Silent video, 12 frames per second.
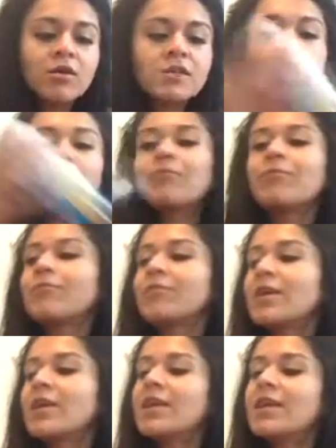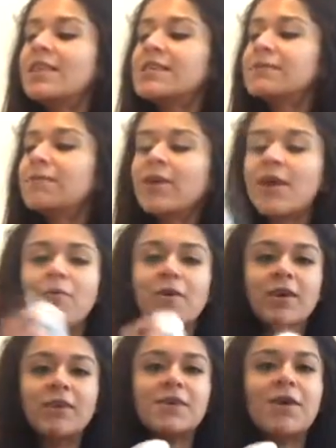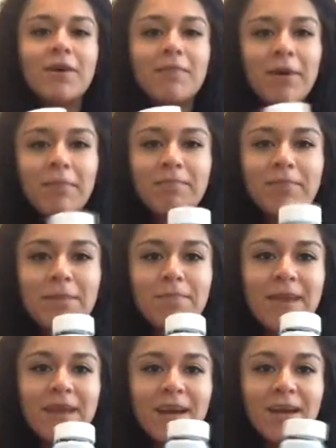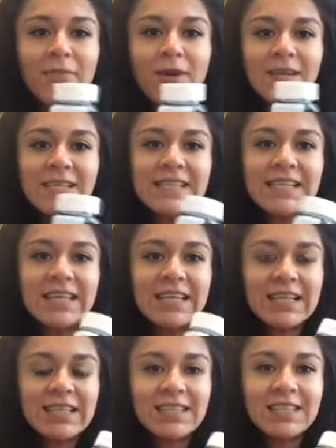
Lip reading: So this one I wanted to talk about BPI Roxy